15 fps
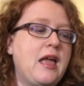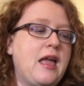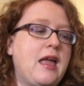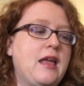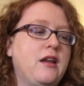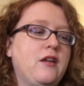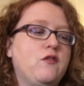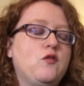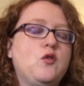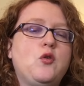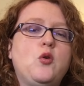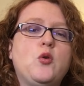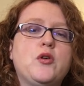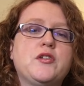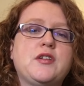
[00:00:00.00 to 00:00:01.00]
and of
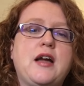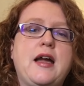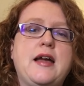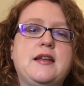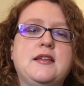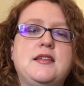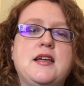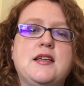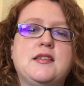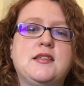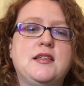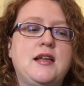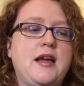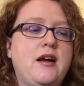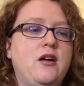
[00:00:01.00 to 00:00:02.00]
course I had to test
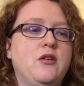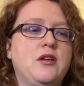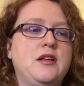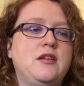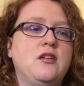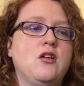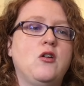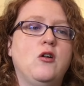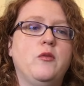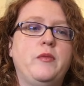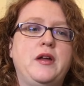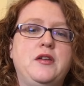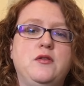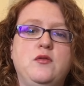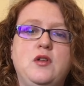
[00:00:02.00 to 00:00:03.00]
it out on my
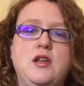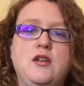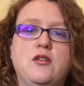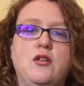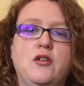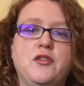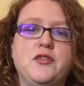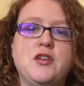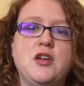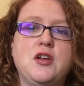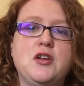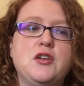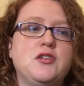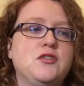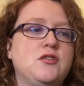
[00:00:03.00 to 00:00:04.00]
new needles,
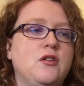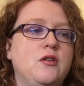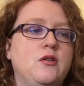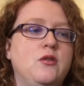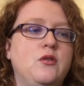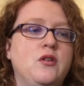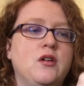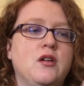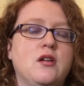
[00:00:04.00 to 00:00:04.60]
so